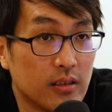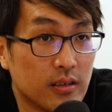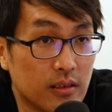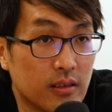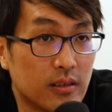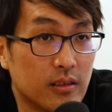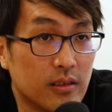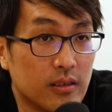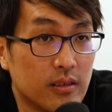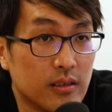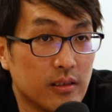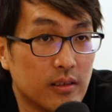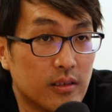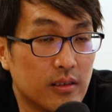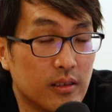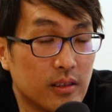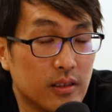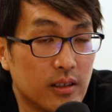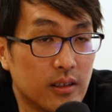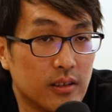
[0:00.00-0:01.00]
Yeah.
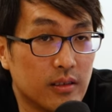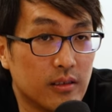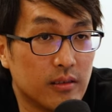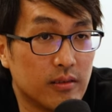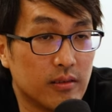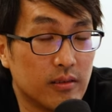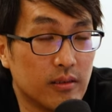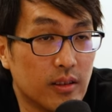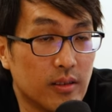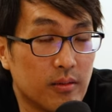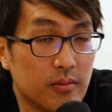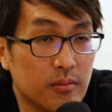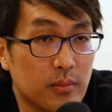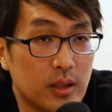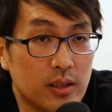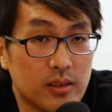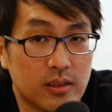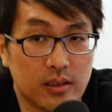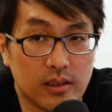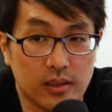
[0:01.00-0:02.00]
All right. And mm. and
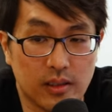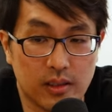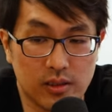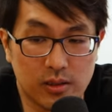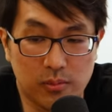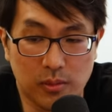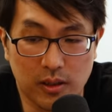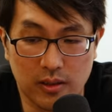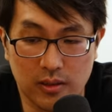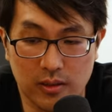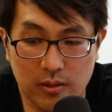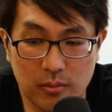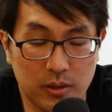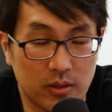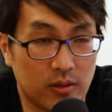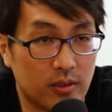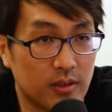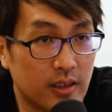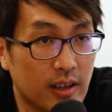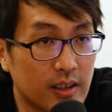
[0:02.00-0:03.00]
basically they just make a little
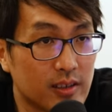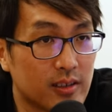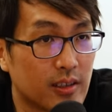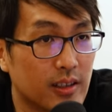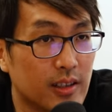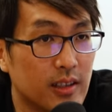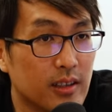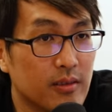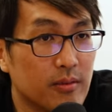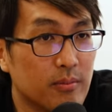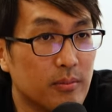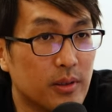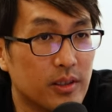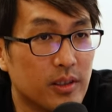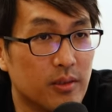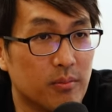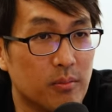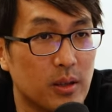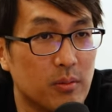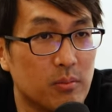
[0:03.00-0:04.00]
bit on that side,
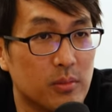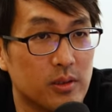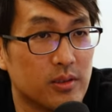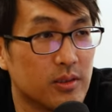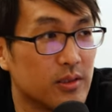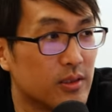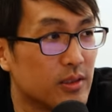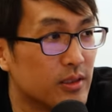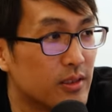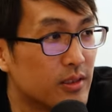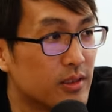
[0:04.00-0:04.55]
but the main business